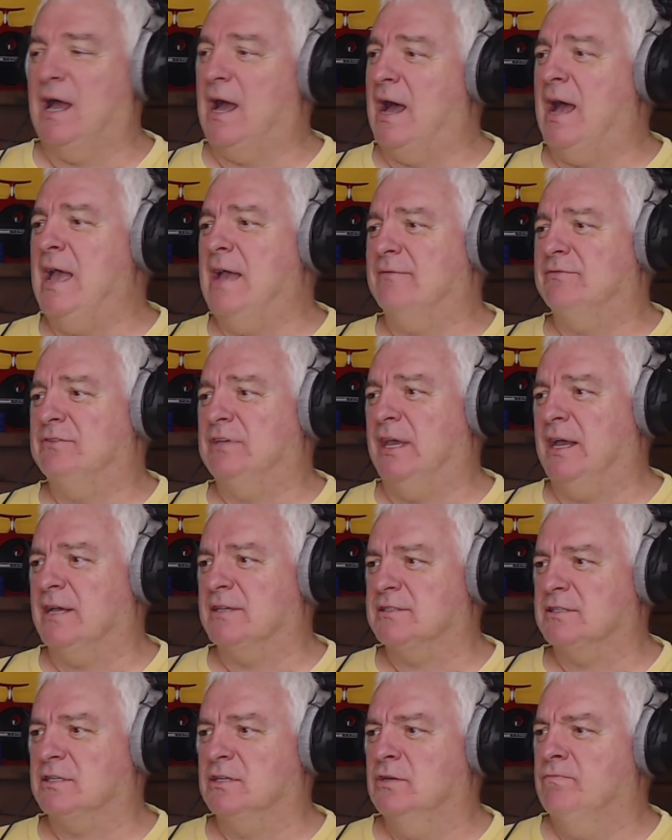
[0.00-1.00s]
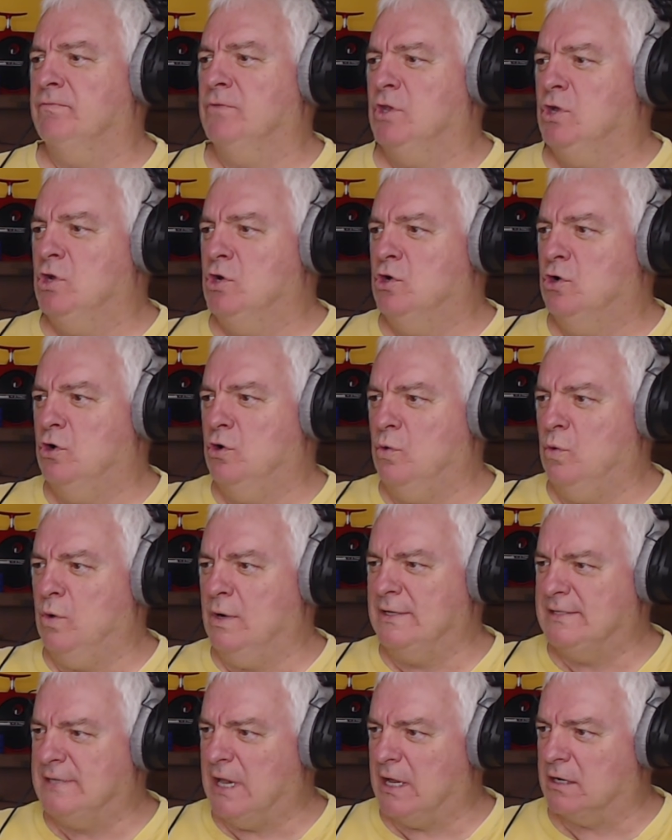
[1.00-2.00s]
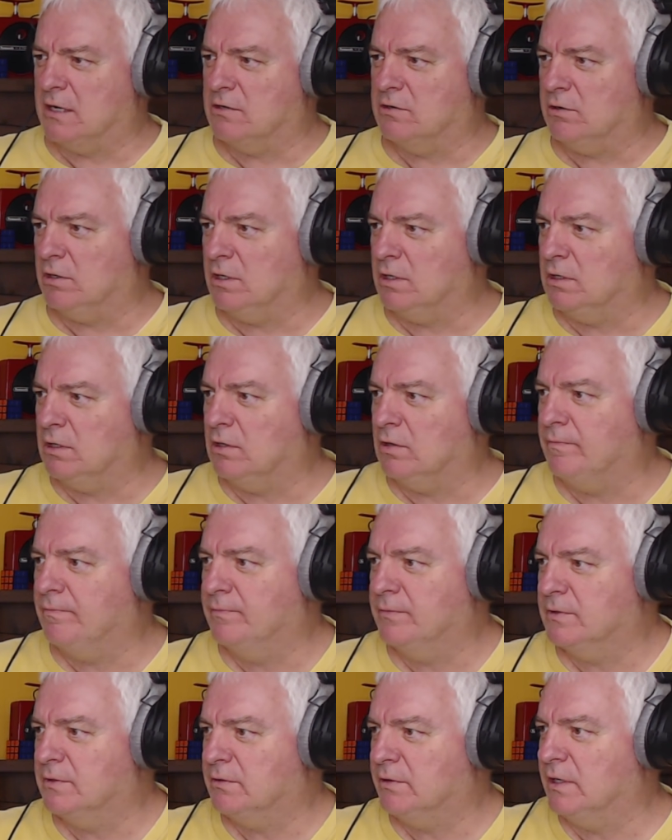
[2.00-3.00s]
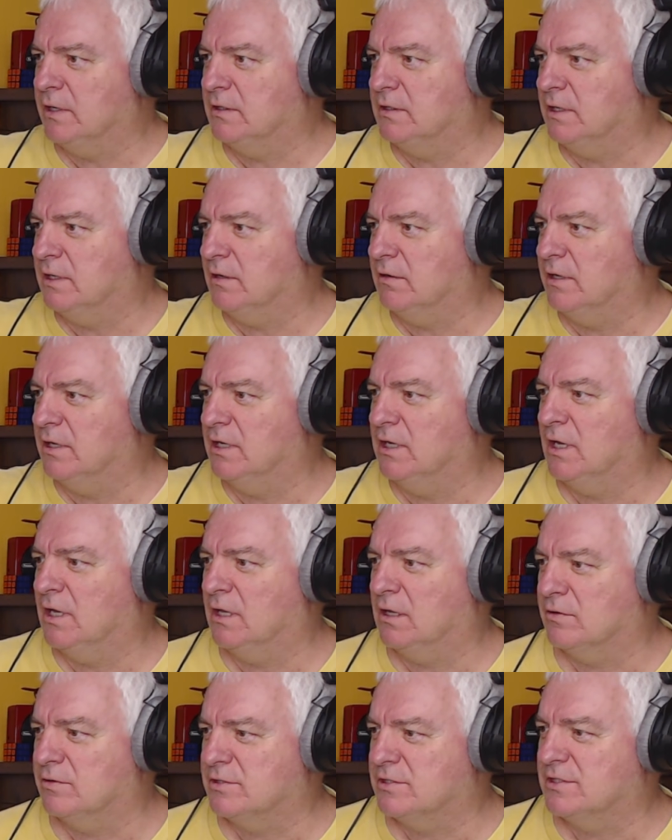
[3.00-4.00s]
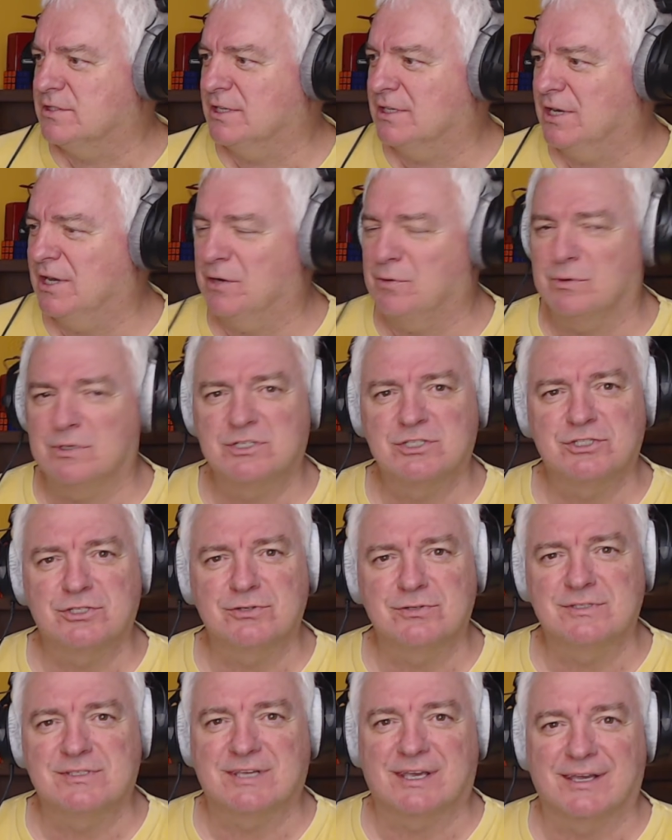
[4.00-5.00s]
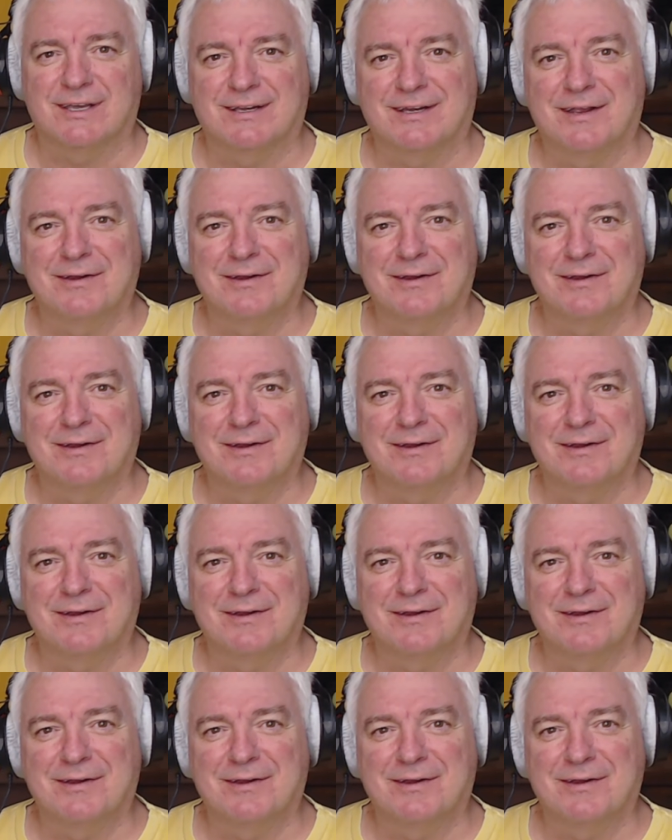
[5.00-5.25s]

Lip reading: I have to ask, who was that girl right there in the yellow singing with shoes on?